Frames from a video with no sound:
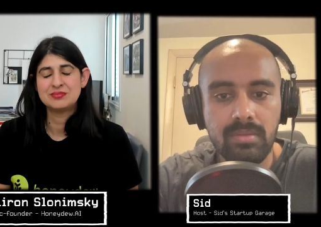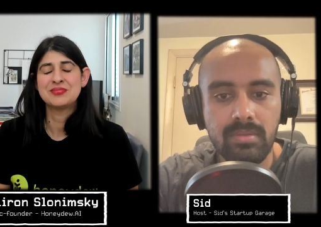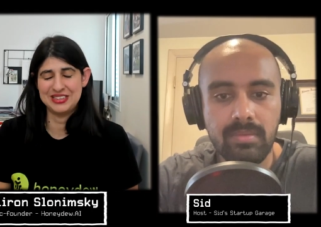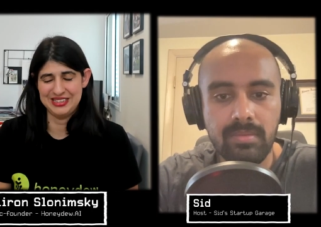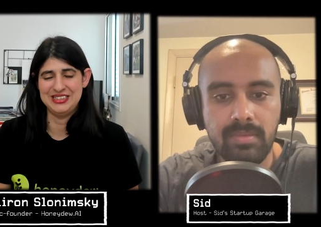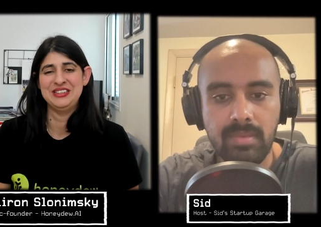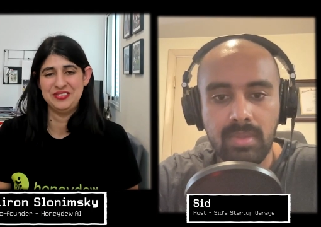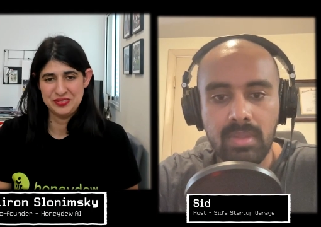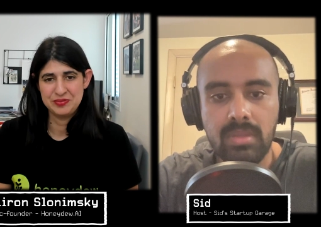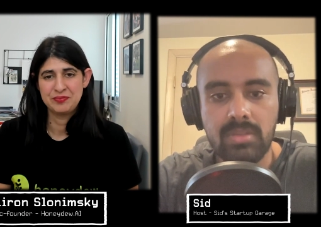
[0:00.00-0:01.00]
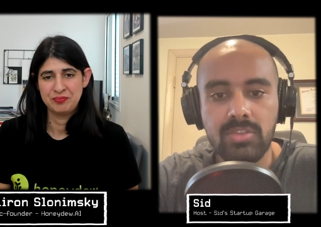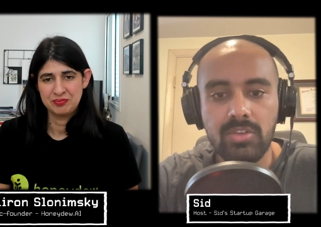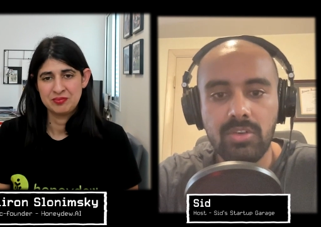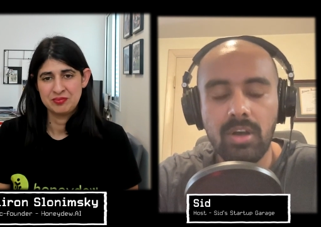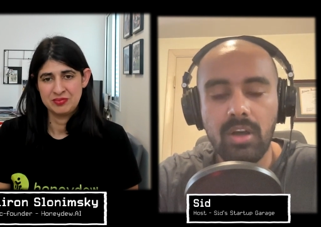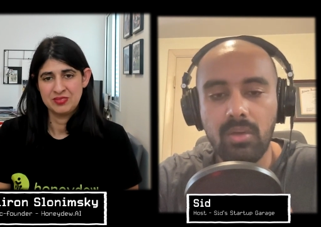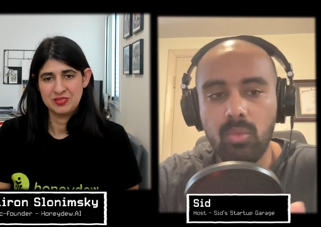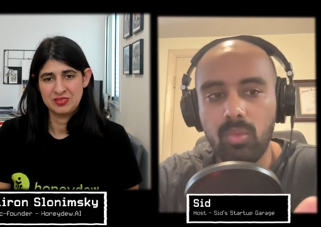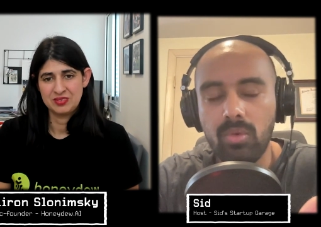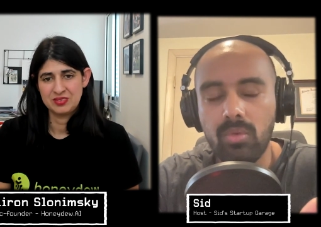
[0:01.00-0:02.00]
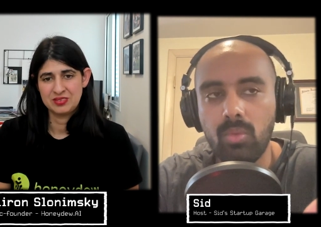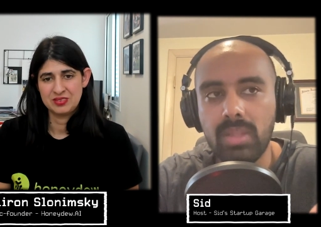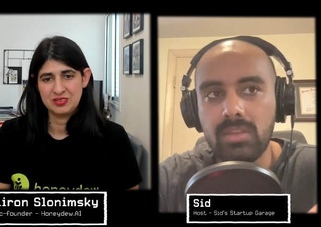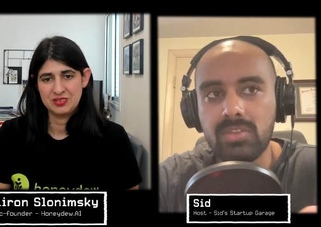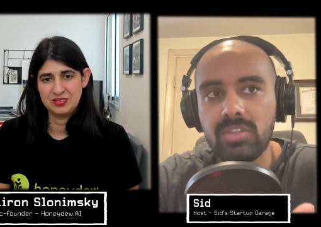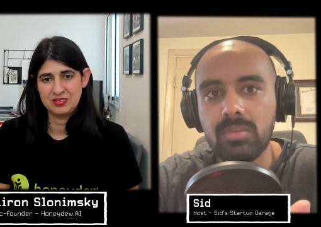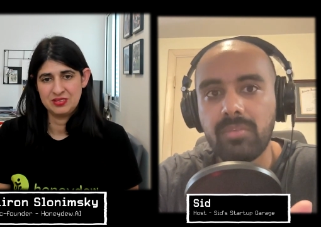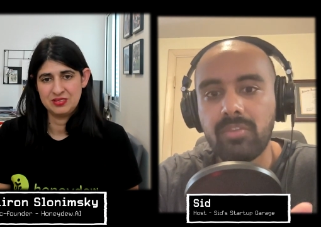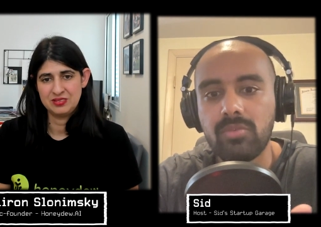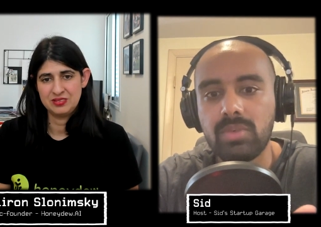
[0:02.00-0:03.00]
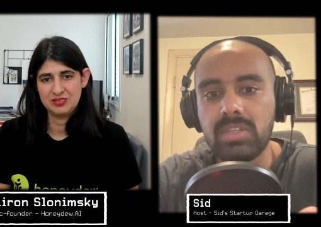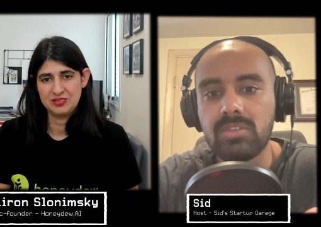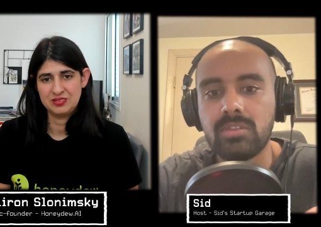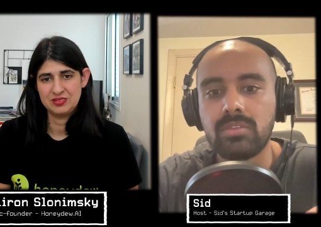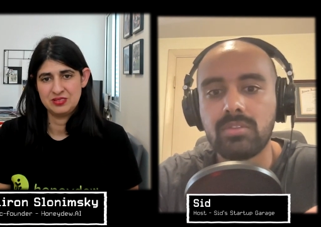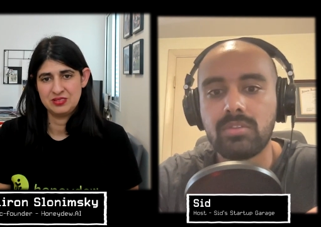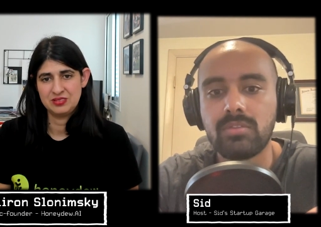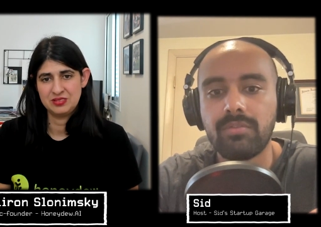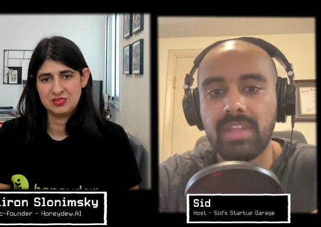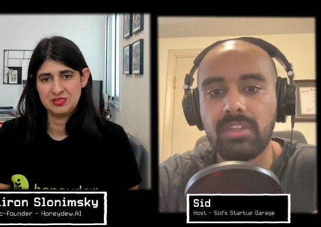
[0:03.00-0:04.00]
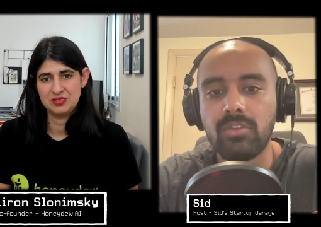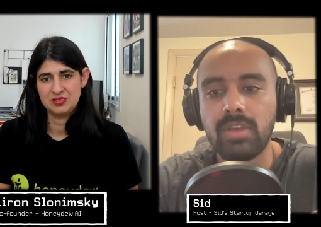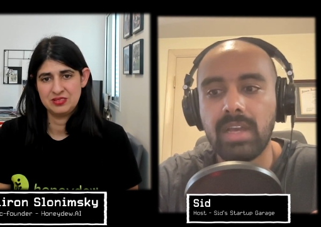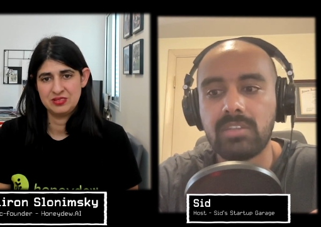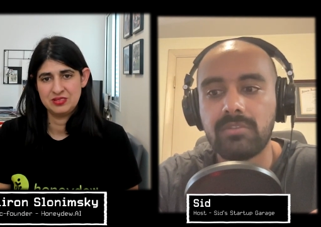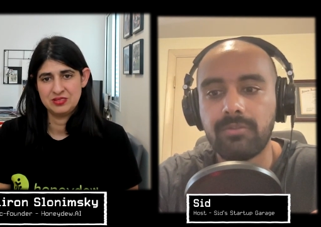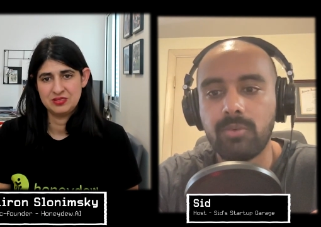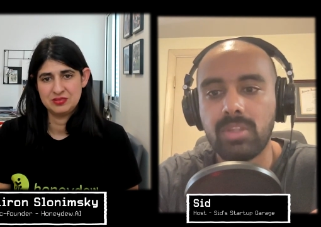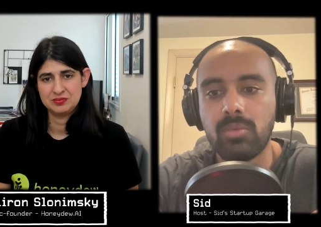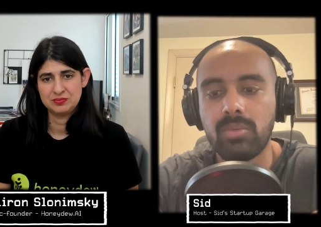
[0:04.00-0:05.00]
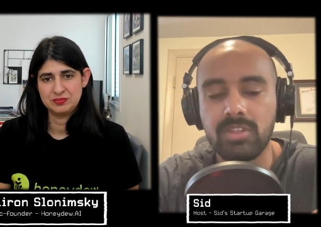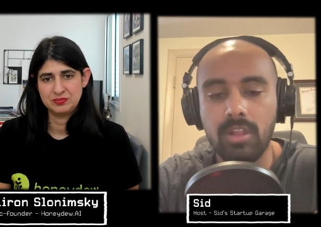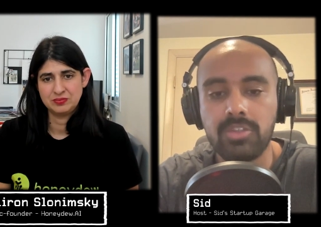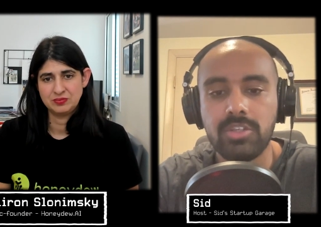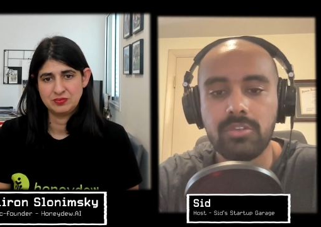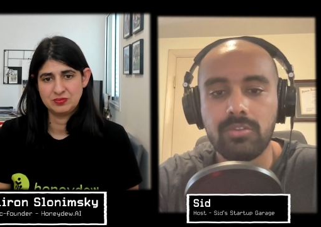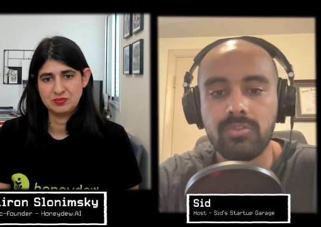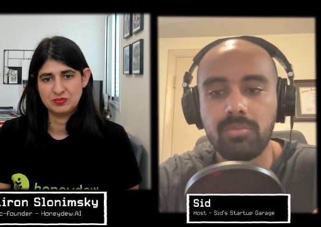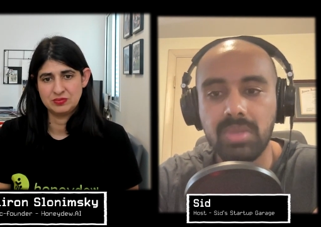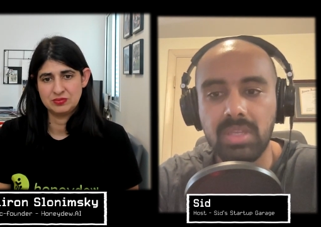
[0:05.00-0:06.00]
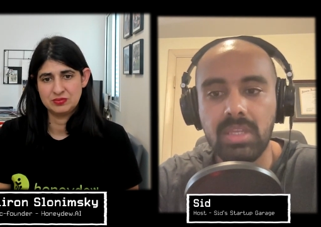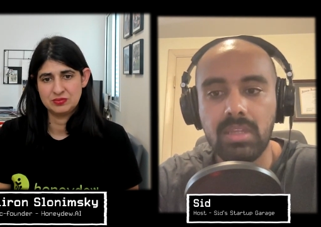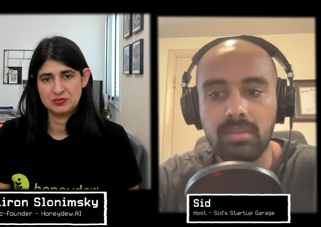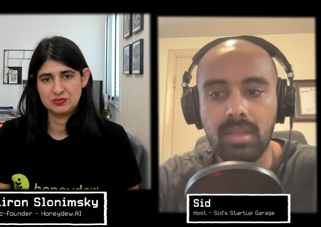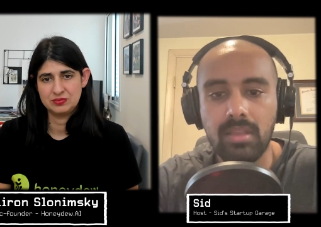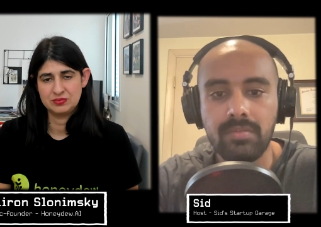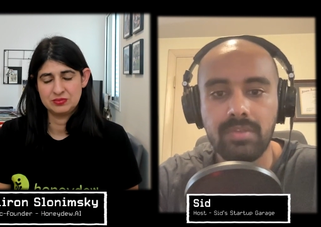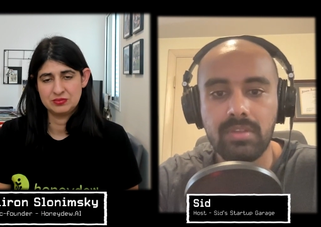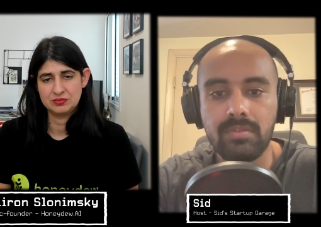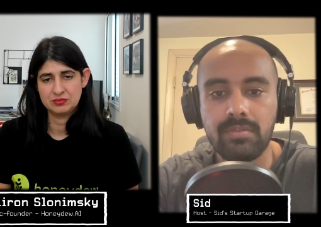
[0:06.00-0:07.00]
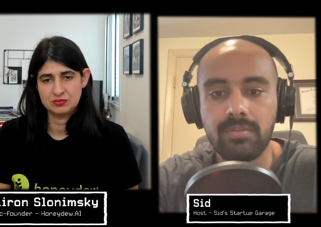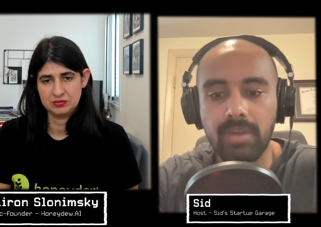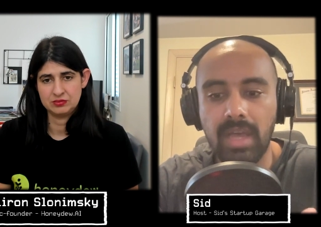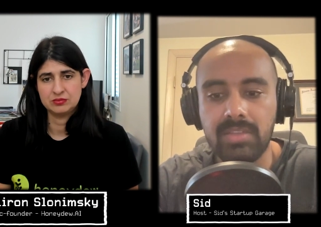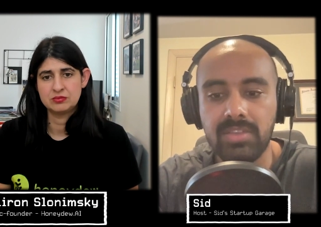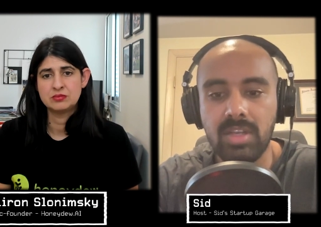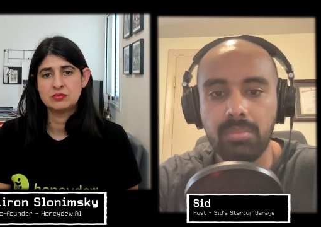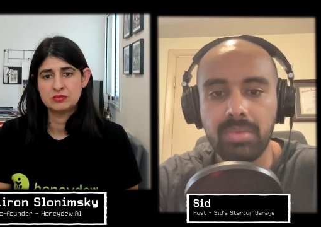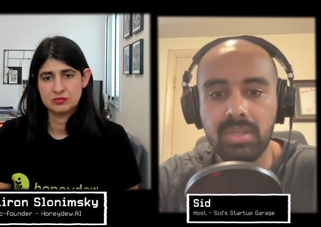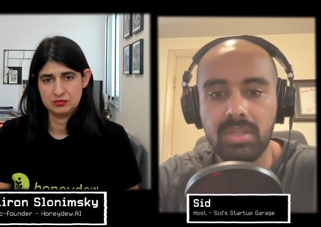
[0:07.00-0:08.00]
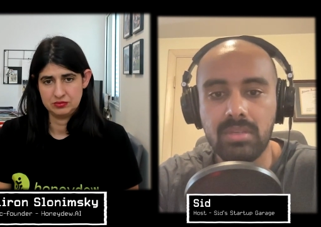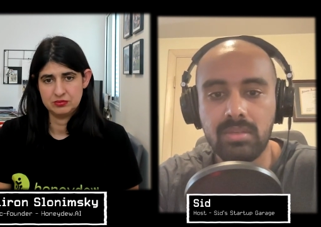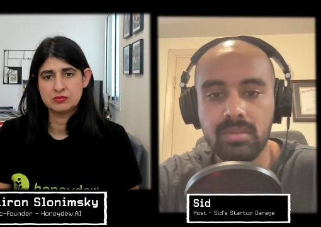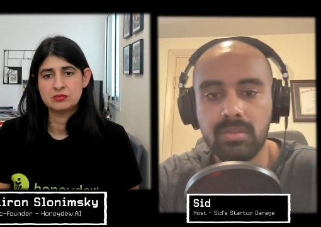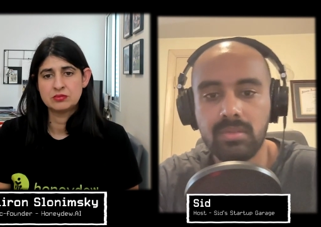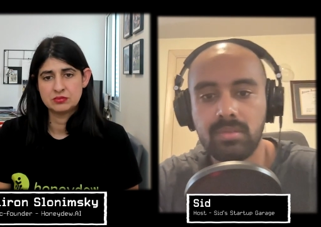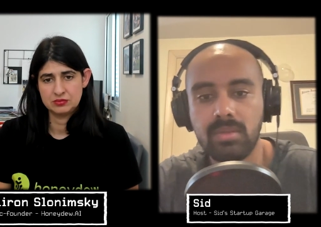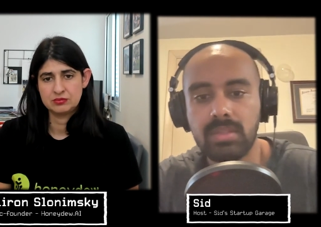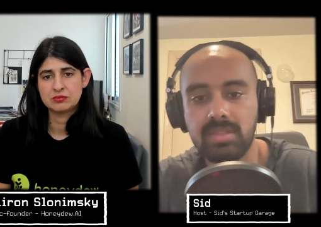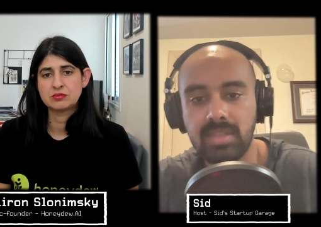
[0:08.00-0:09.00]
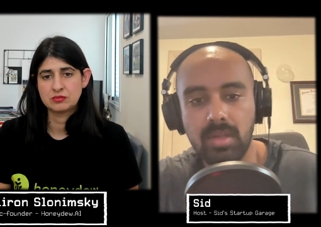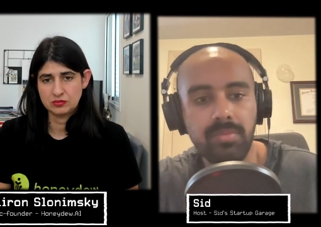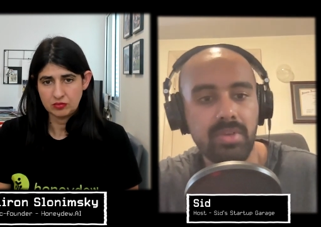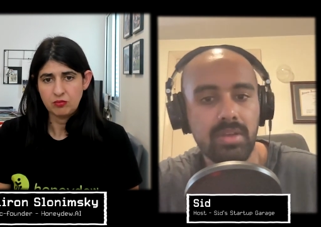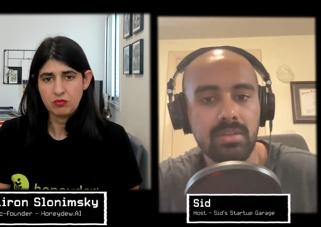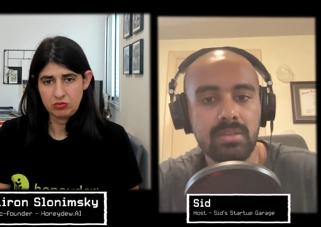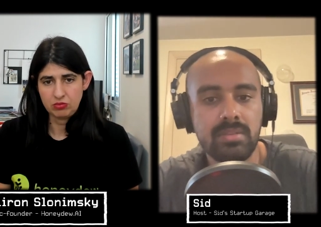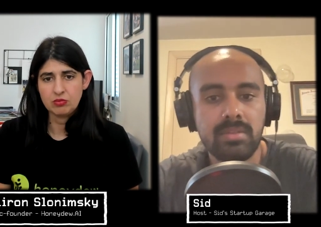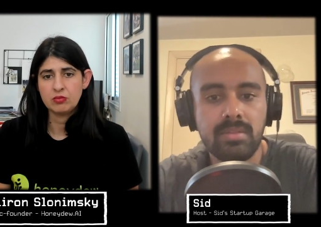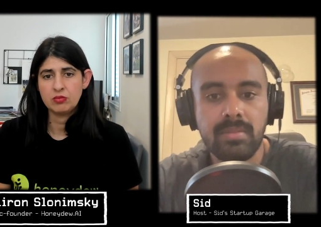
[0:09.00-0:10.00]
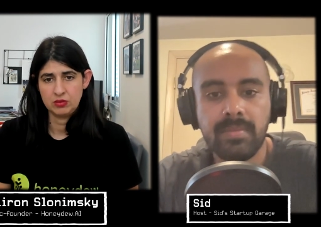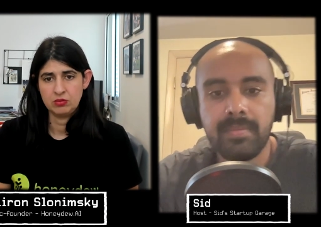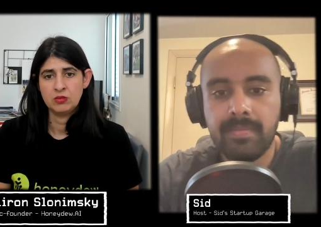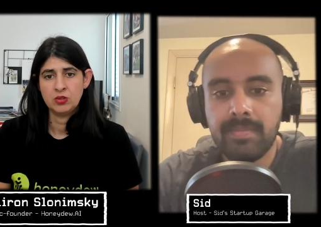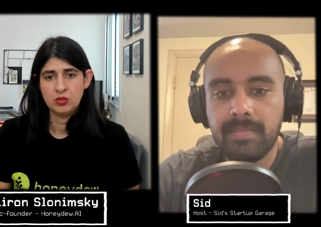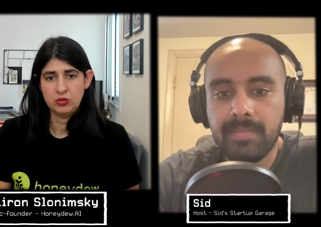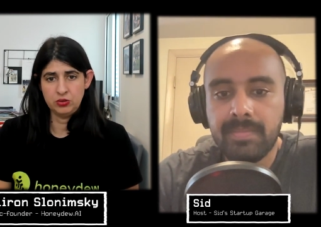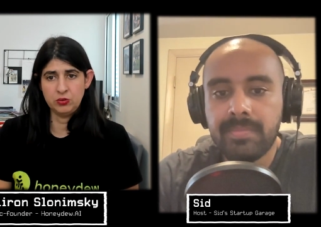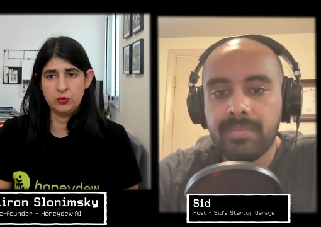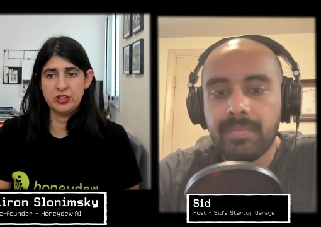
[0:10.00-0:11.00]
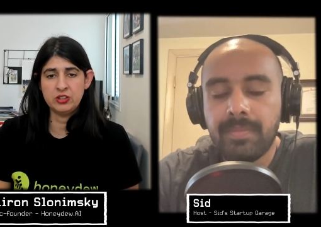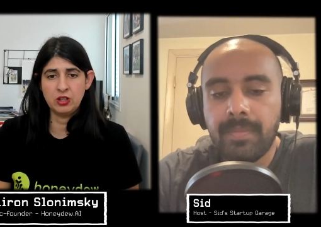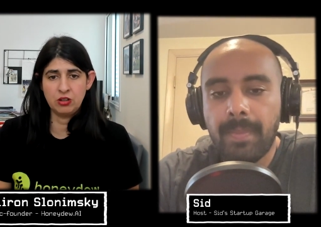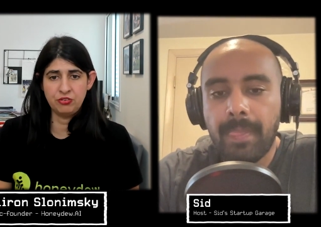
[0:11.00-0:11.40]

Speaker 1: Yeah. So, uh, uh, what are some of the reasons that you guys thought it was logical to be in Tel Aviv as a company and set up there?
Speaker 2: So we're all